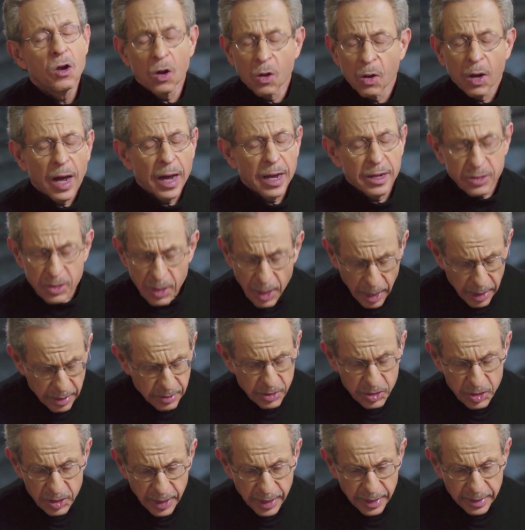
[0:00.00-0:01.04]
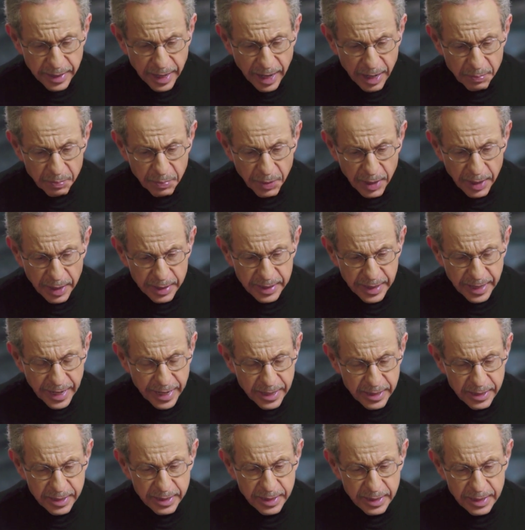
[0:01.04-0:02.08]
Oh, I, I understand that. But at the
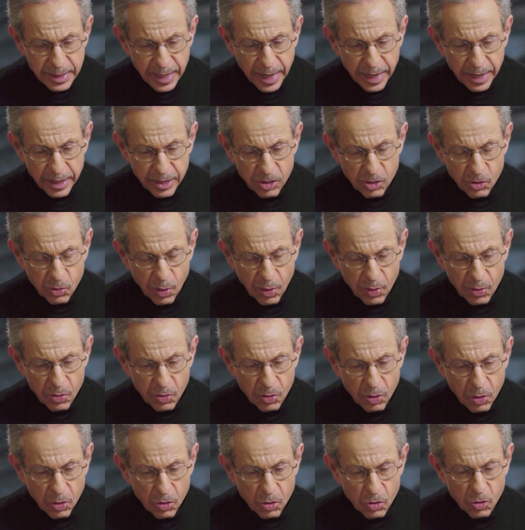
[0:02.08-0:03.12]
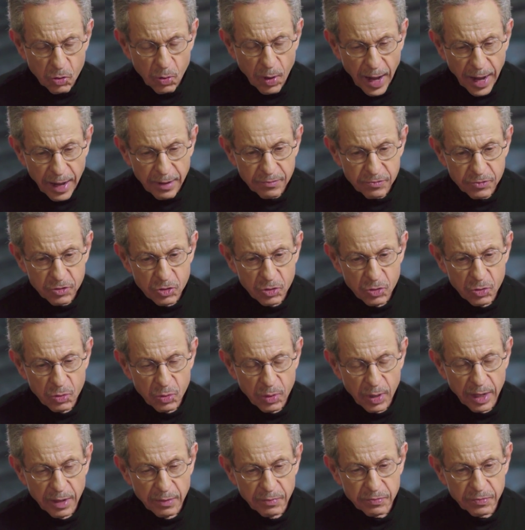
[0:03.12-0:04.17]
end of the day, you, you have
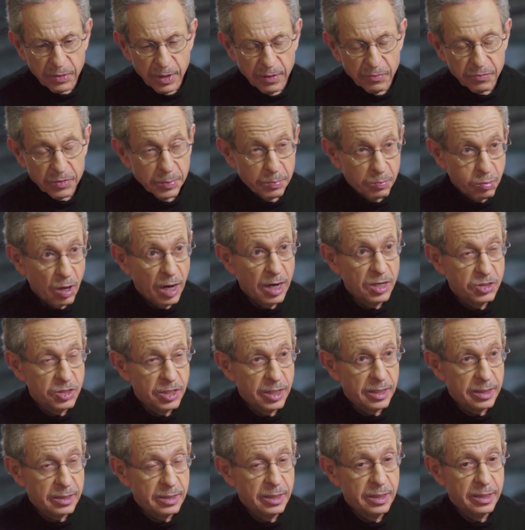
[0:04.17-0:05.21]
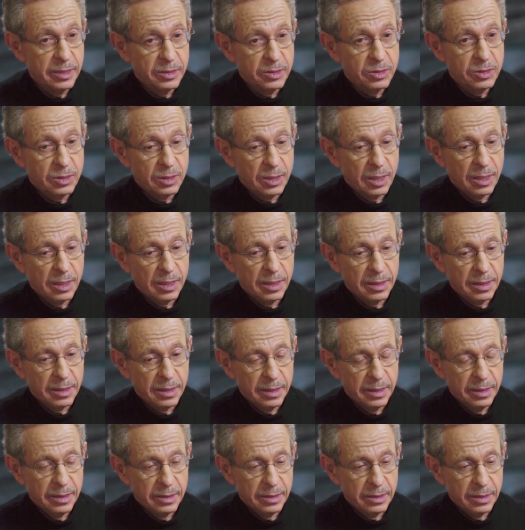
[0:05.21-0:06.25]
to, if, if the project is, uh,
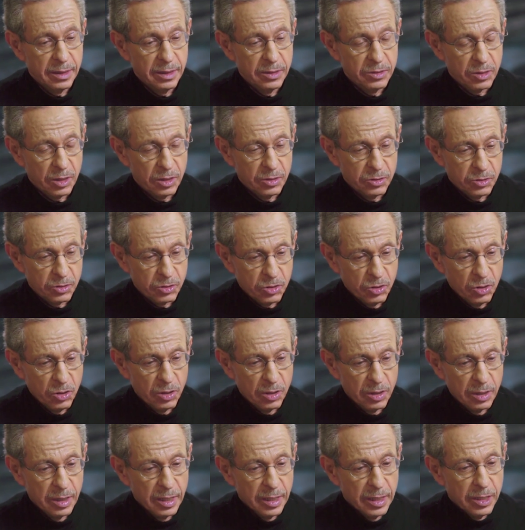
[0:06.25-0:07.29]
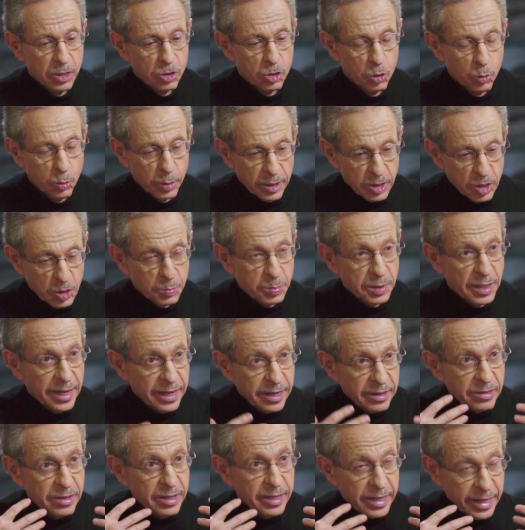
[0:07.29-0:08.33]
is understood, to
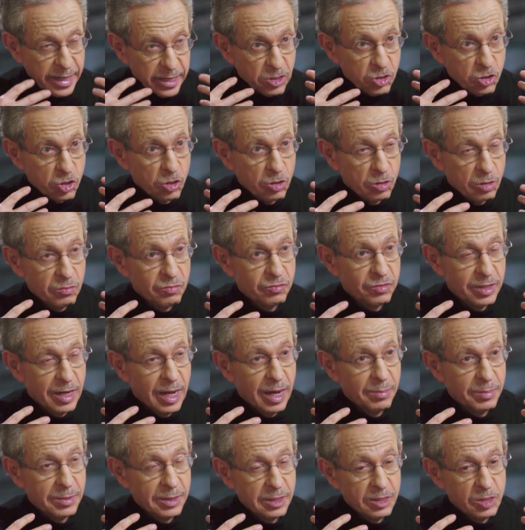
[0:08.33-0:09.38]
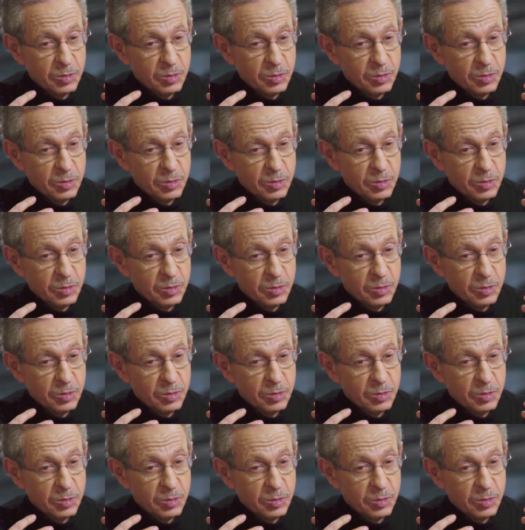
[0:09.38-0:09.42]
explain the internal phenomenal